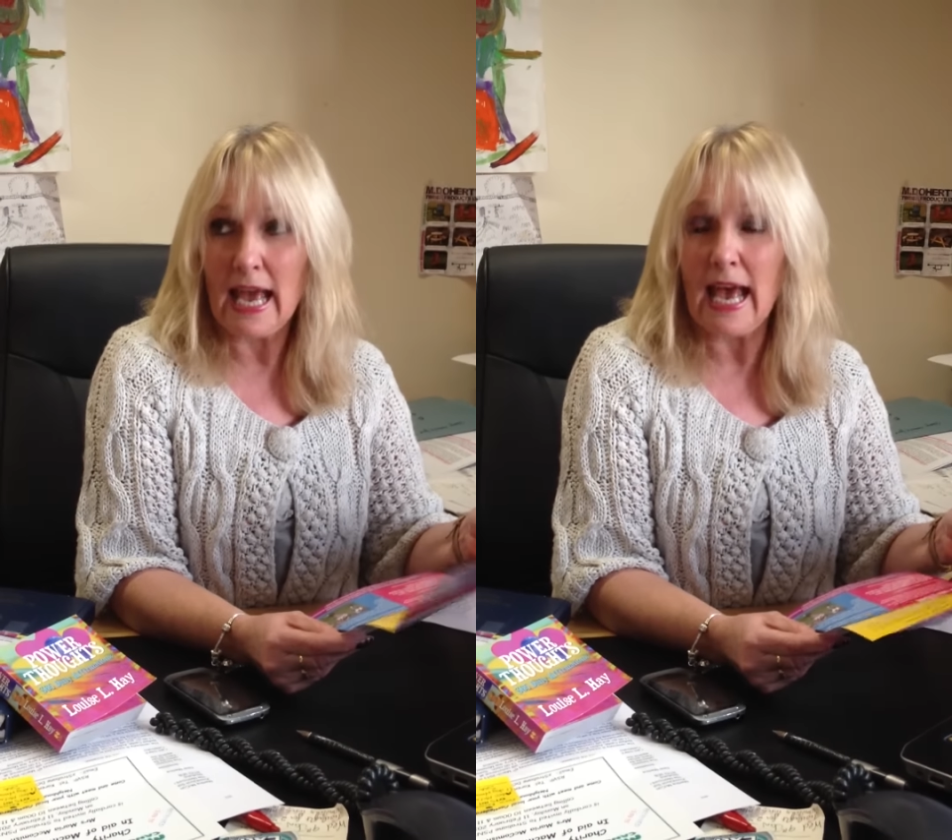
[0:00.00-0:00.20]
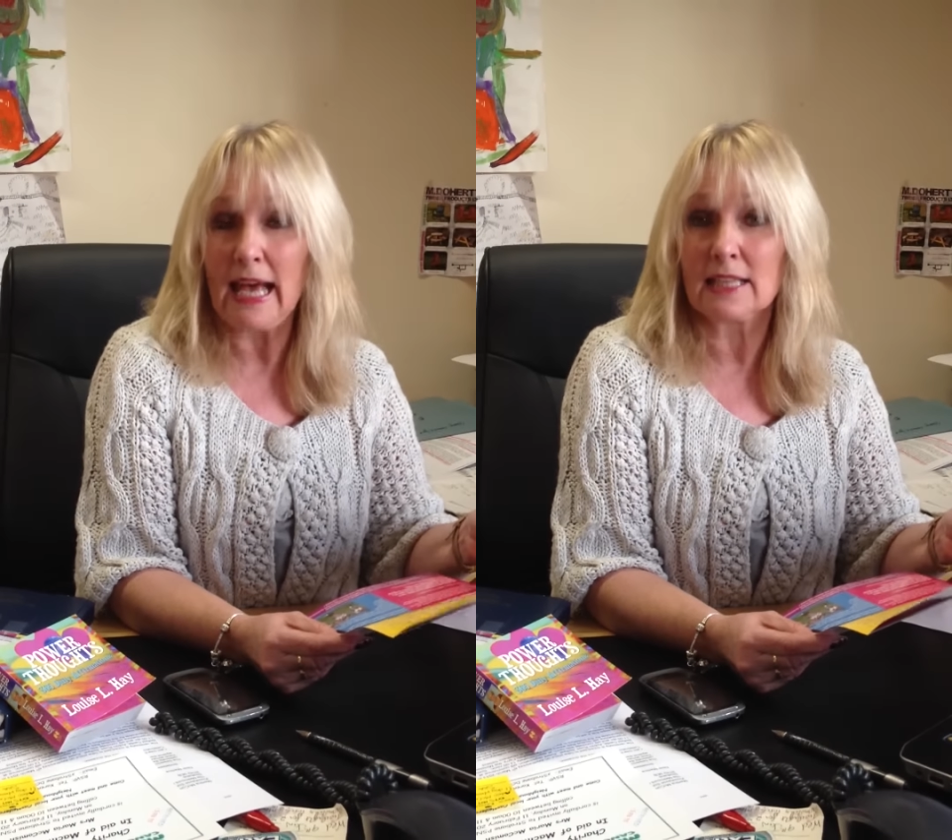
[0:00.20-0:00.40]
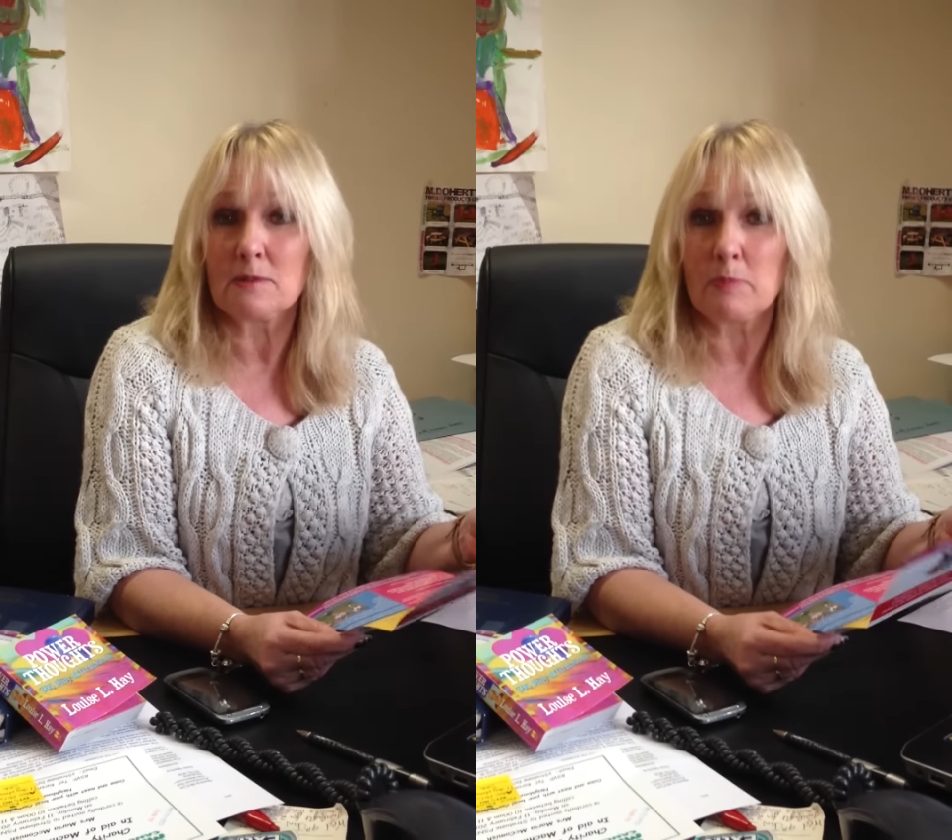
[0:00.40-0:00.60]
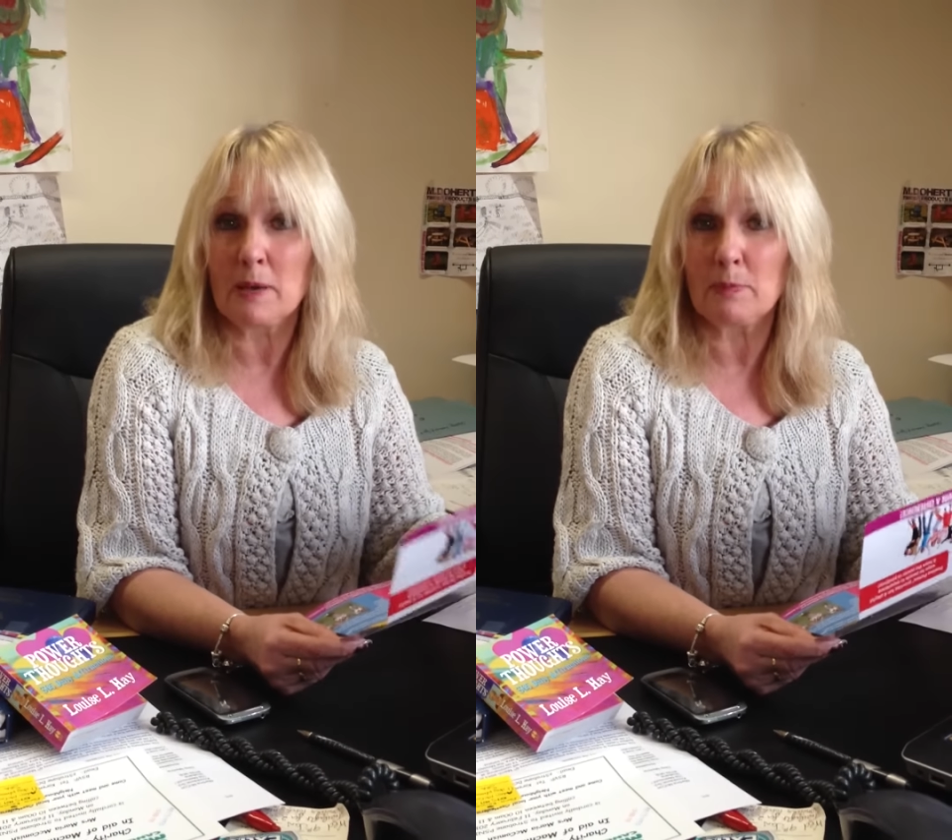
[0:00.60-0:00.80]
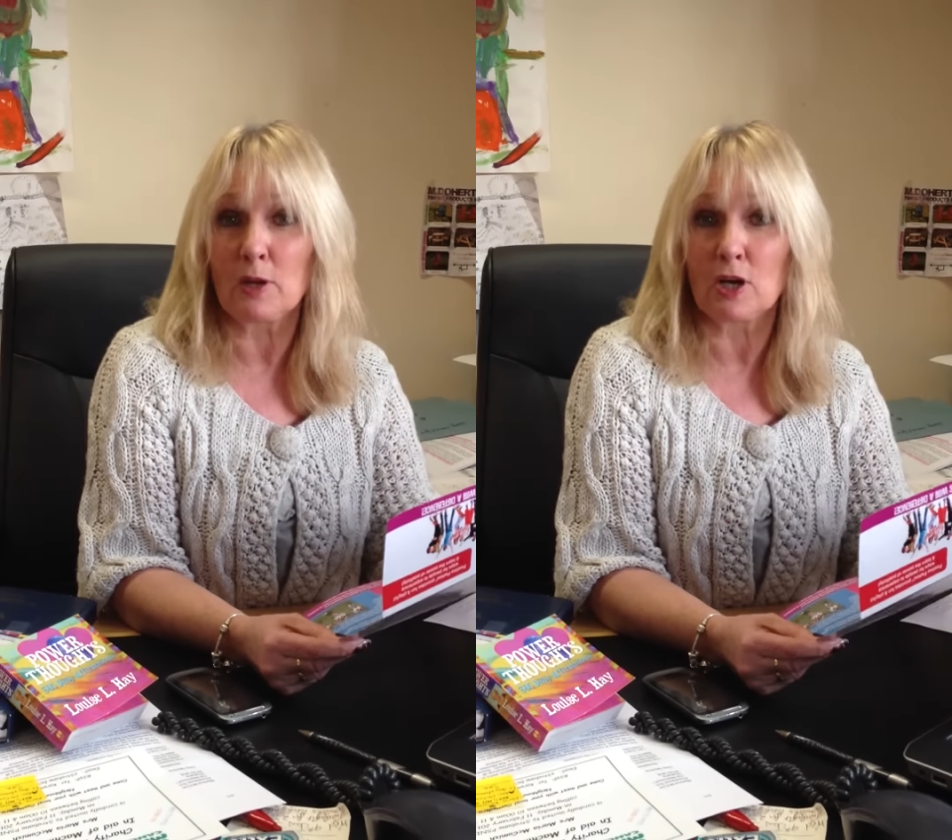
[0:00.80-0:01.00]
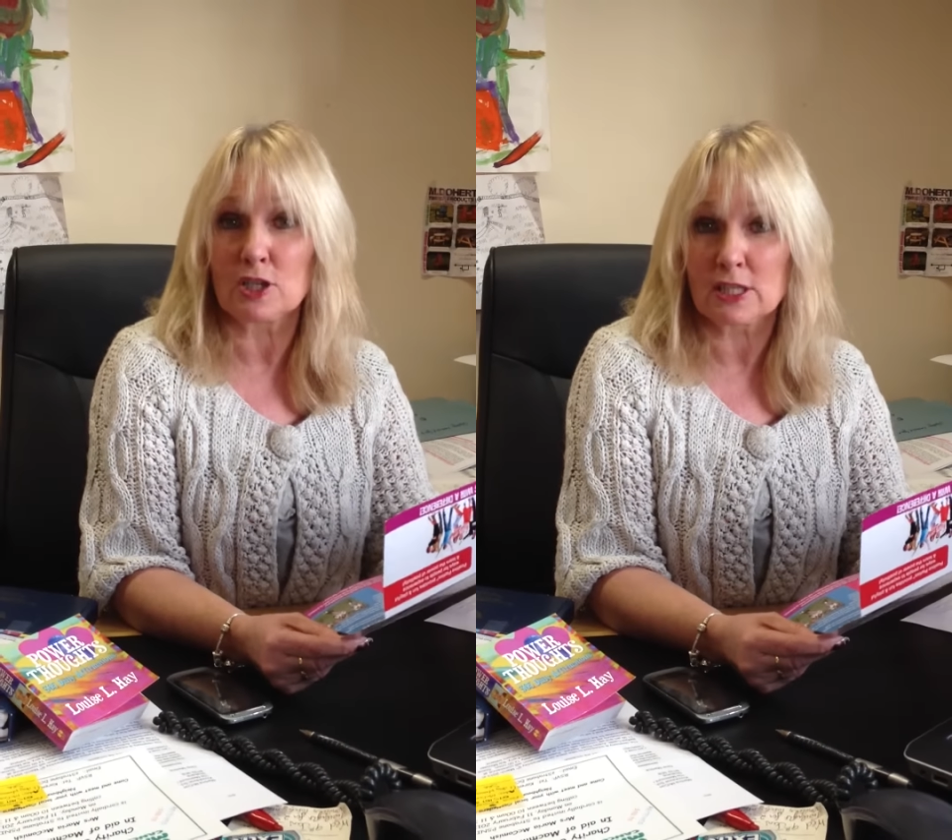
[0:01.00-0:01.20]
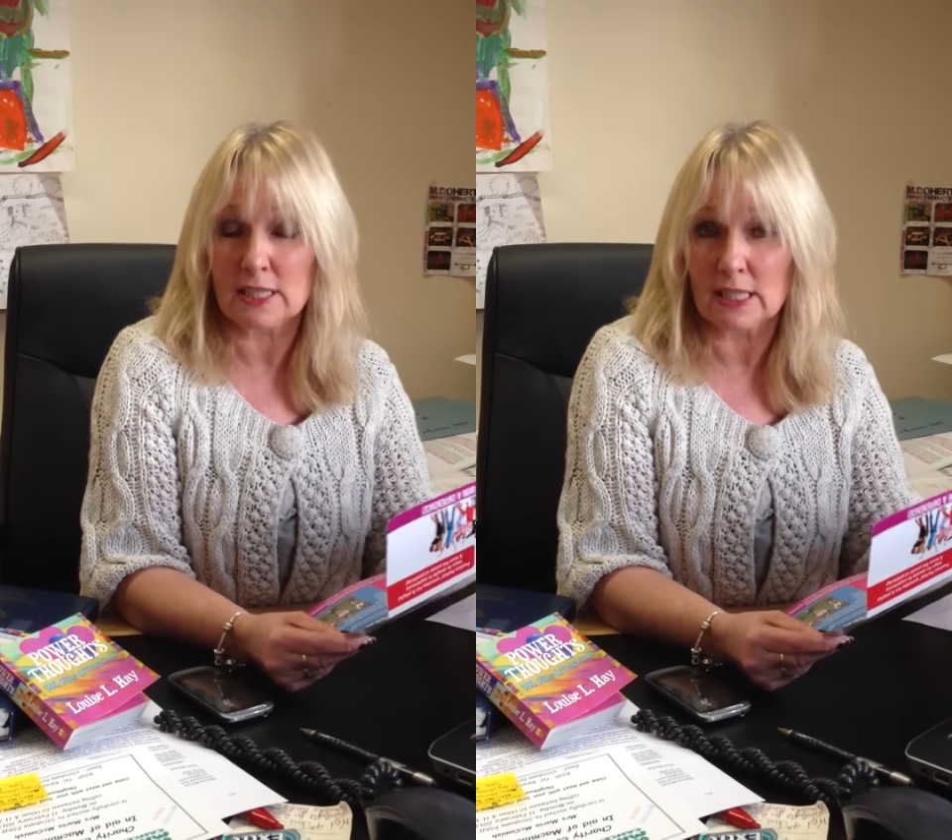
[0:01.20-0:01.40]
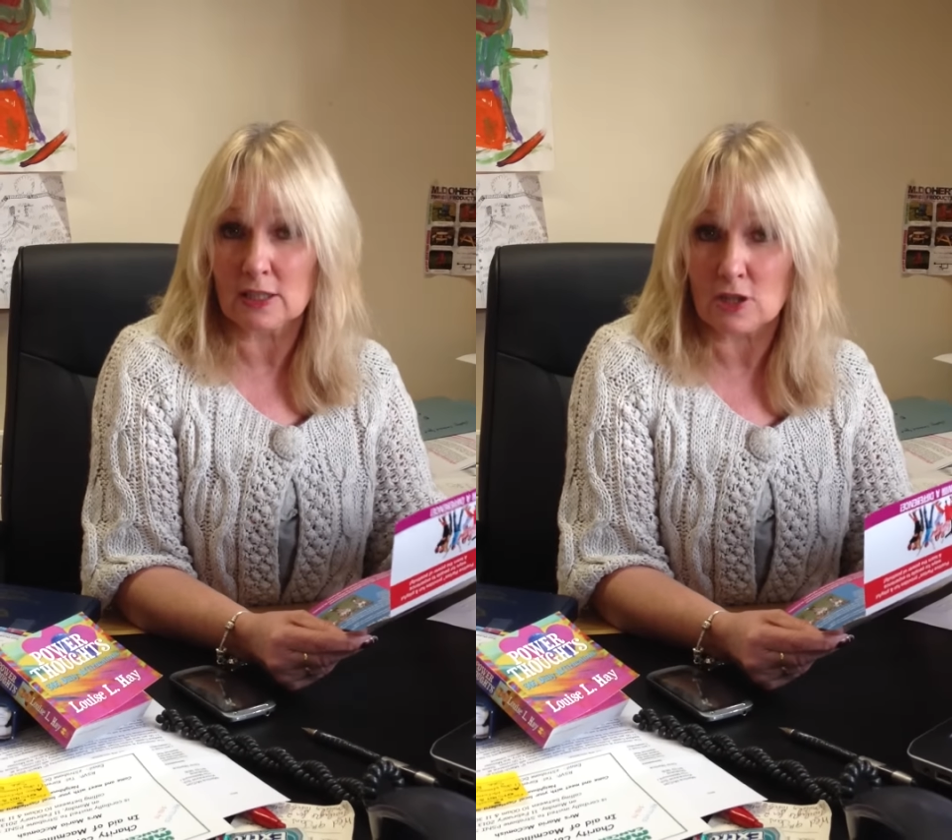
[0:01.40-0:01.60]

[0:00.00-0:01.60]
and people are still